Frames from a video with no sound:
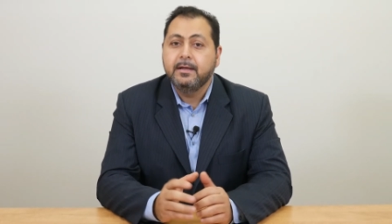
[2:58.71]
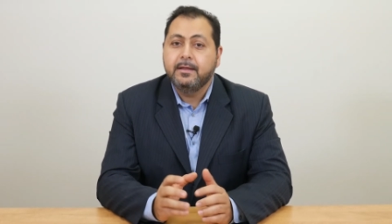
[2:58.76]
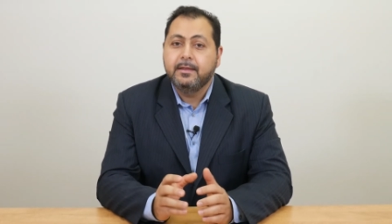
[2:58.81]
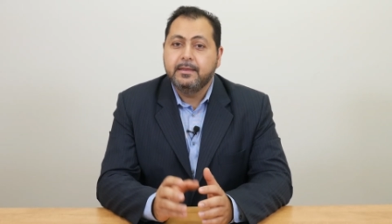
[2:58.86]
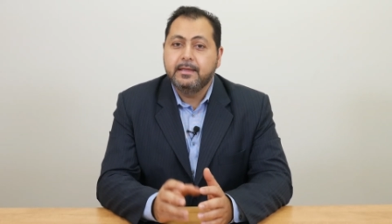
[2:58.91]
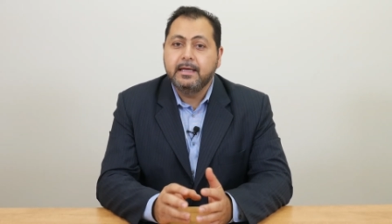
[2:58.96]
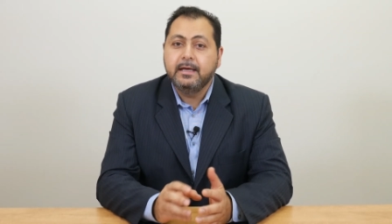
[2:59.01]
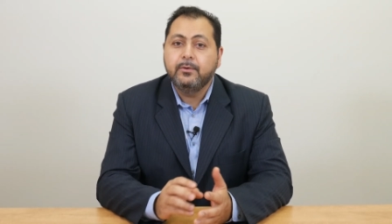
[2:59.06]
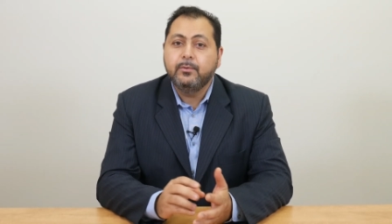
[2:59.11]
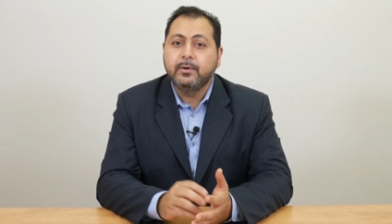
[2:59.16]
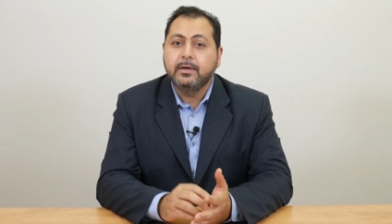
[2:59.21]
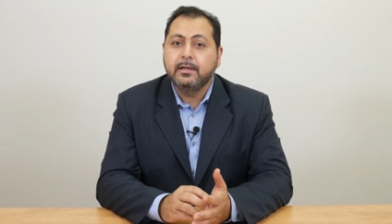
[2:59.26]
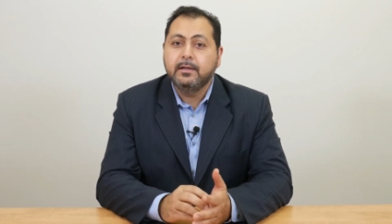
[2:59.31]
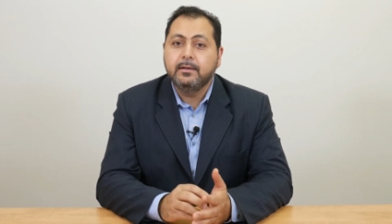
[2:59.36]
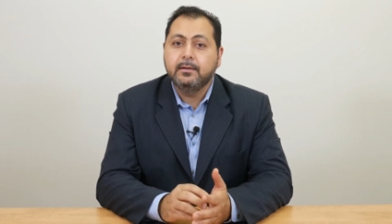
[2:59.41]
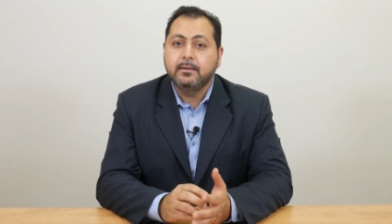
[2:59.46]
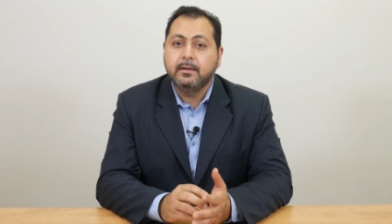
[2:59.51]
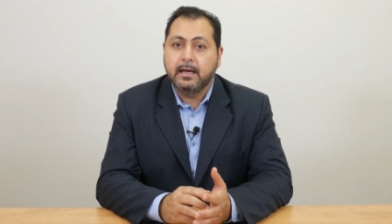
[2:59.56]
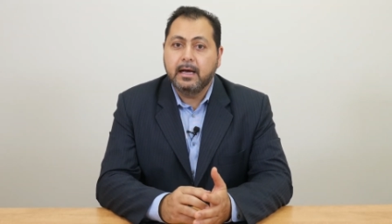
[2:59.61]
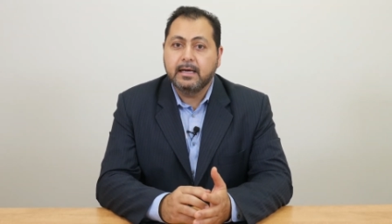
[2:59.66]
they
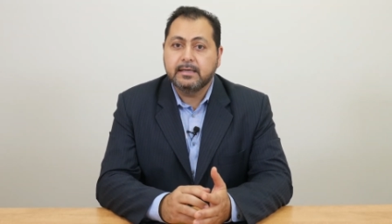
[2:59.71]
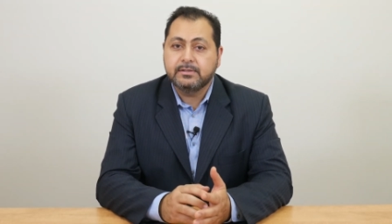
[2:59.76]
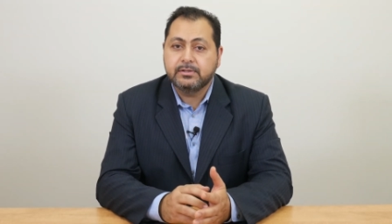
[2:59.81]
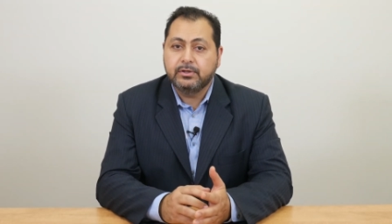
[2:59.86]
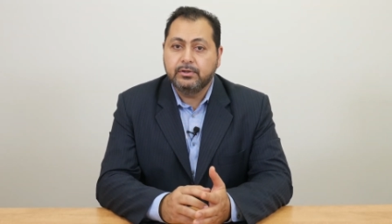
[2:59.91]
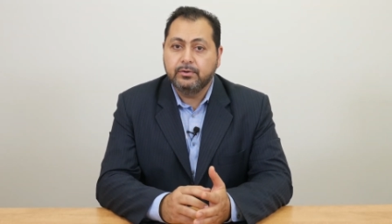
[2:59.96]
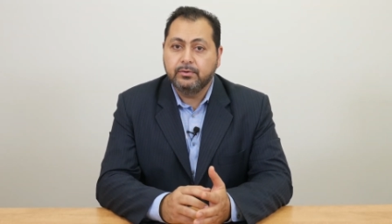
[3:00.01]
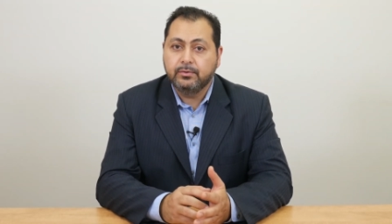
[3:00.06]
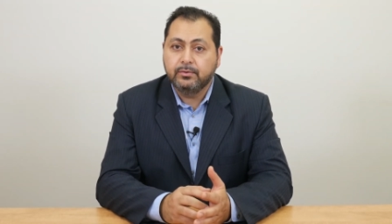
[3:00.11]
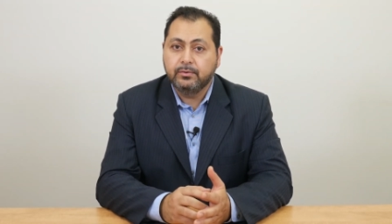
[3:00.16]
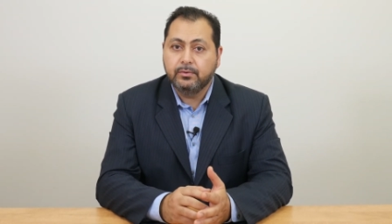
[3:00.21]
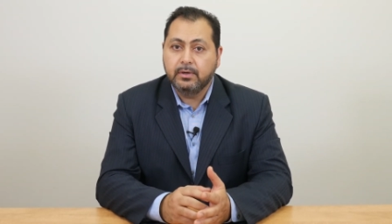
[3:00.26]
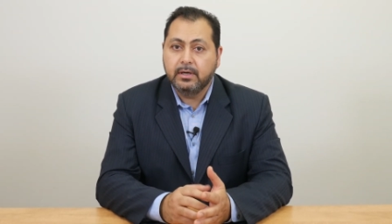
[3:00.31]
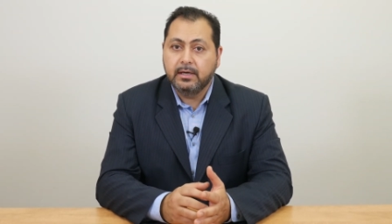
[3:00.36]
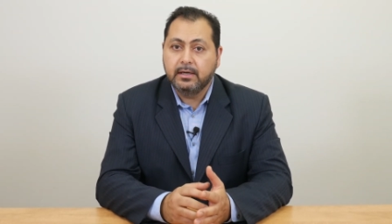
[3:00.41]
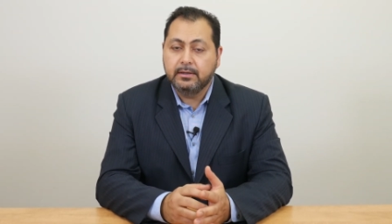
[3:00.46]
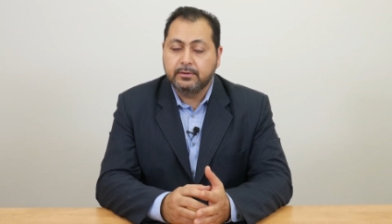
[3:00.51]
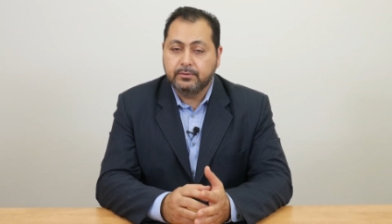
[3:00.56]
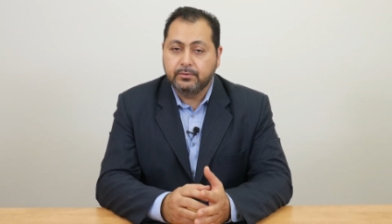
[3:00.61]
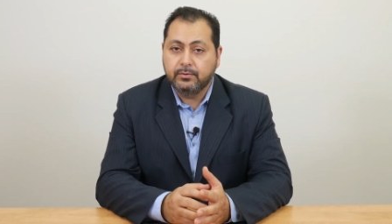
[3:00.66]
will ask you
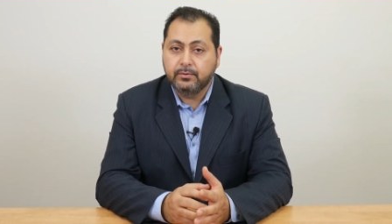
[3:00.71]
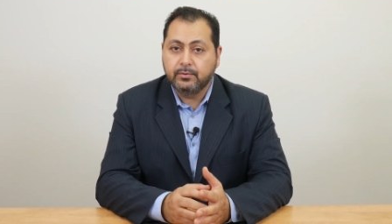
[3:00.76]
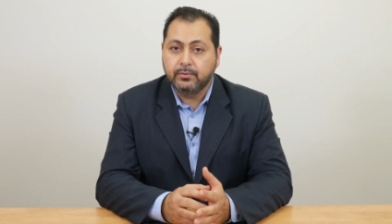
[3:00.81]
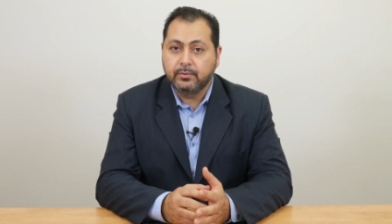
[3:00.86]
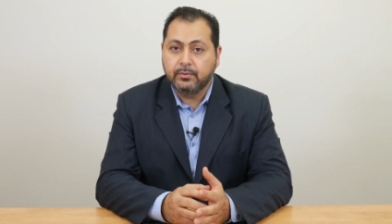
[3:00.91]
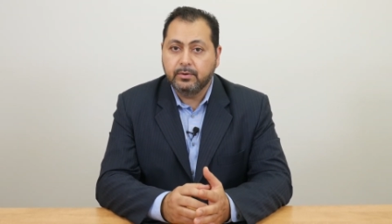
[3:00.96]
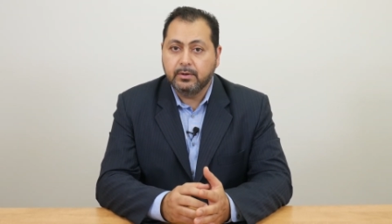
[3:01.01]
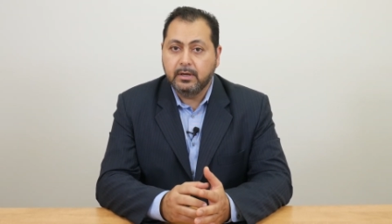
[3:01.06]
to,